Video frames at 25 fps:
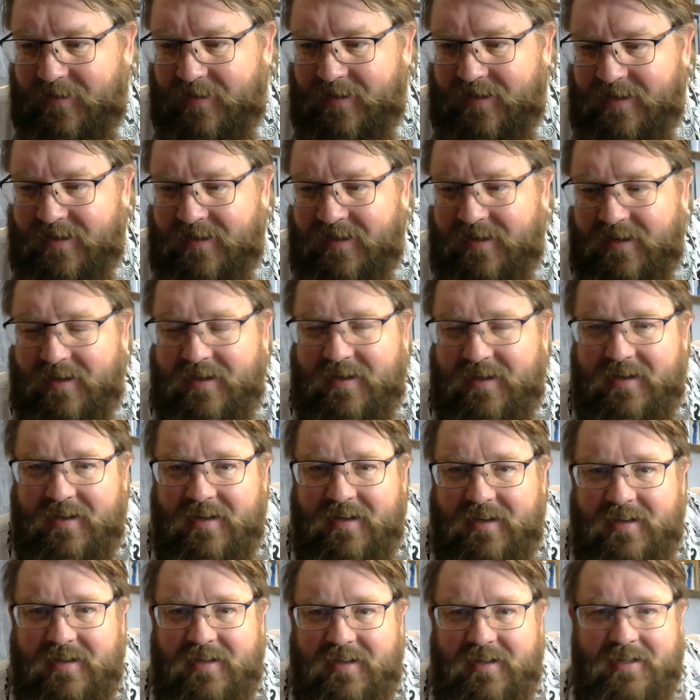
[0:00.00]

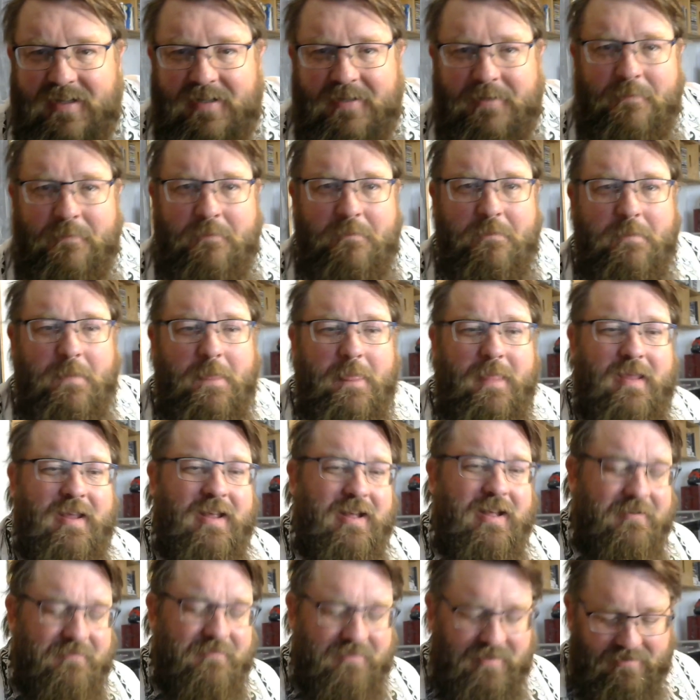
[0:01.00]

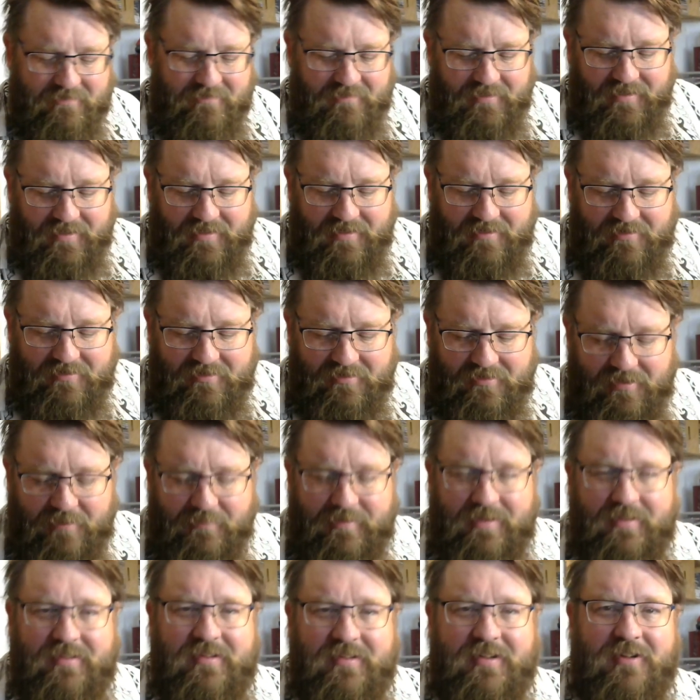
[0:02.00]
I find really interesting
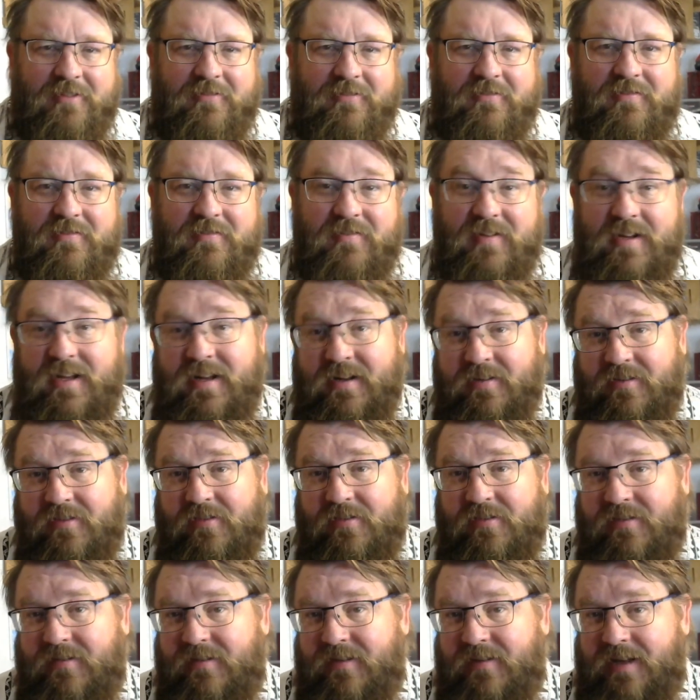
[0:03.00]
myself, and
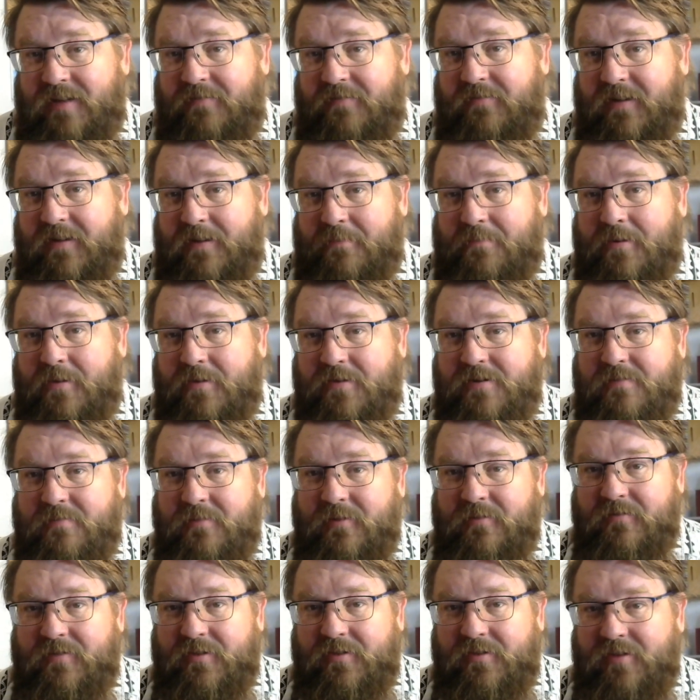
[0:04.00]
it's definitely
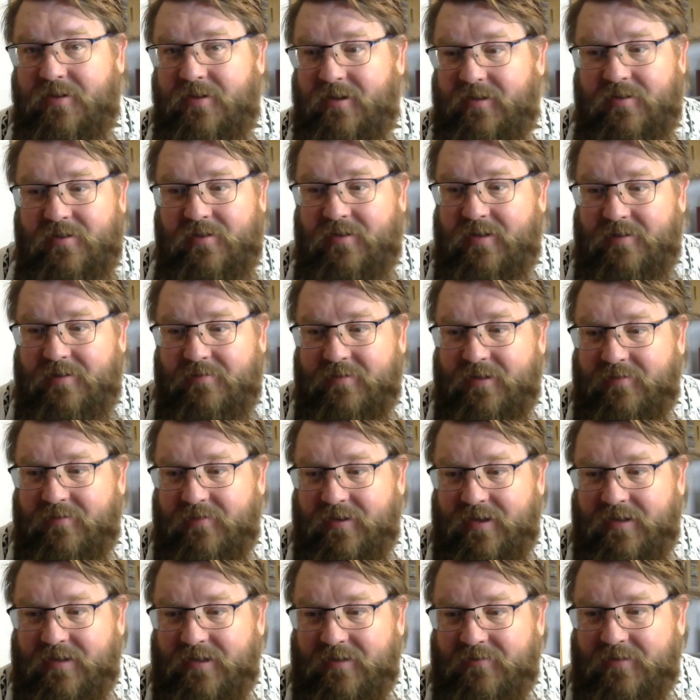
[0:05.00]
approachable for students. It's not really
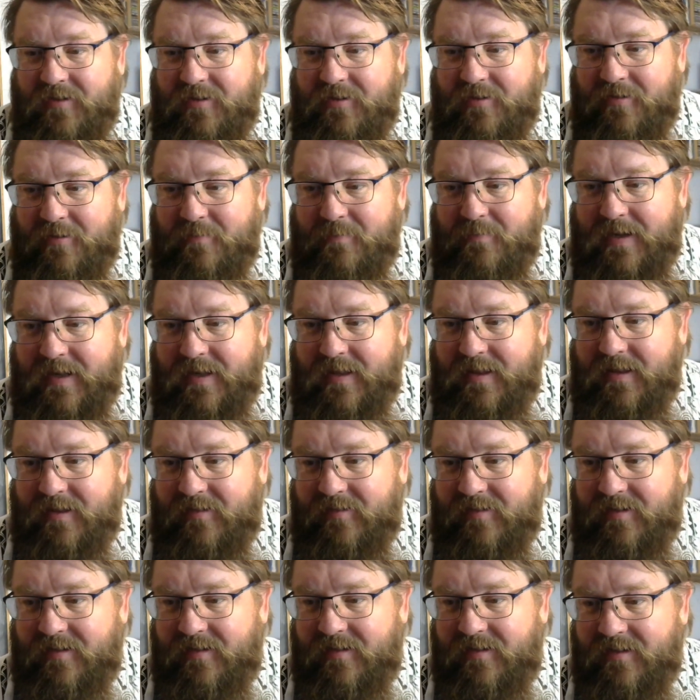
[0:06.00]
very difficult. The math
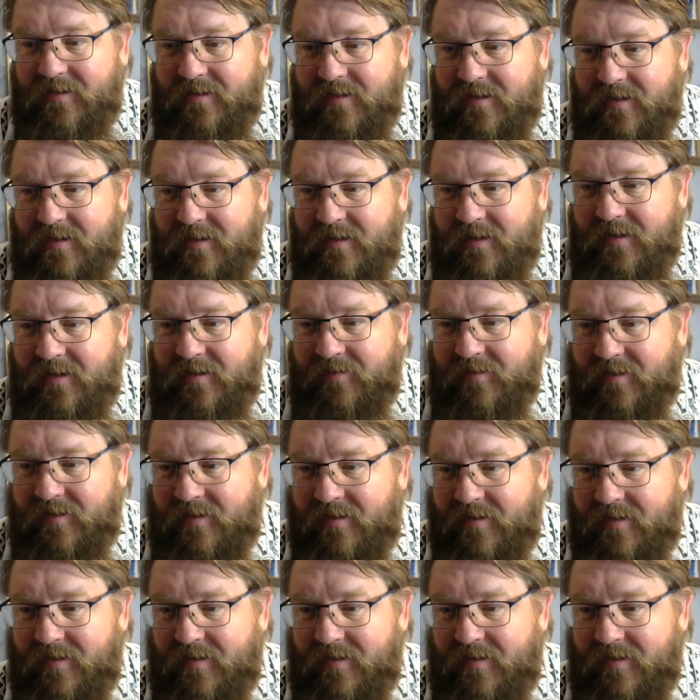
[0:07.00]
isn't it? Isn't?